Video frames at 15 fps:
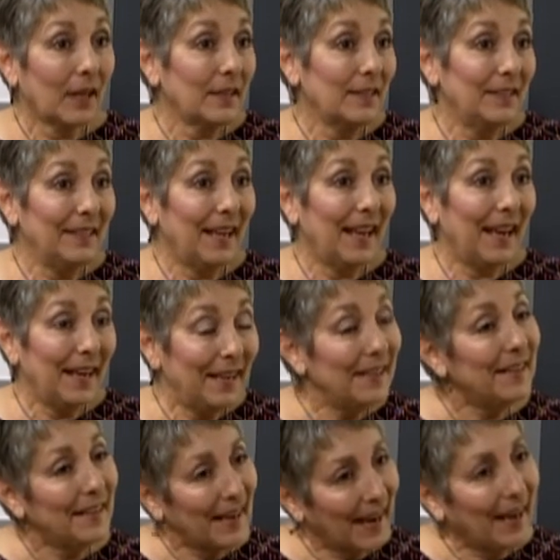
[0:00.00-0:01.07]
So
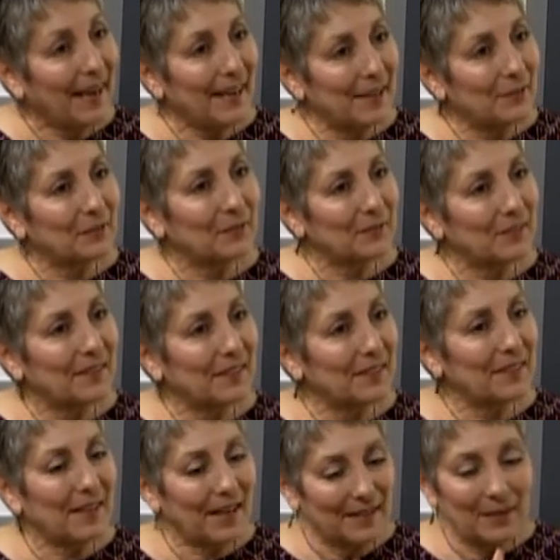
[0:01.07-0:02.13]
1988
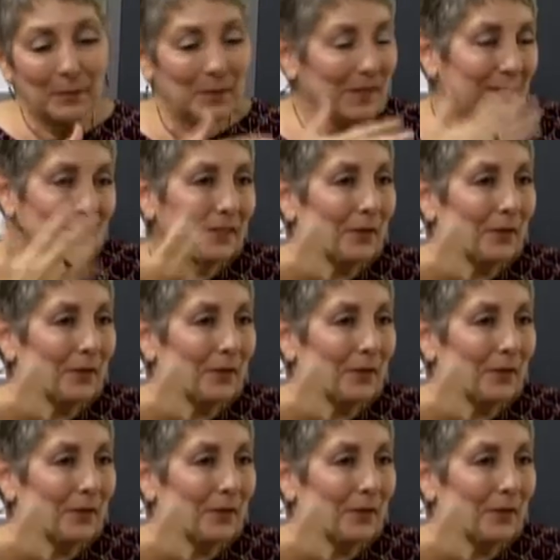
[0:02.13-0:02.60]
and it was still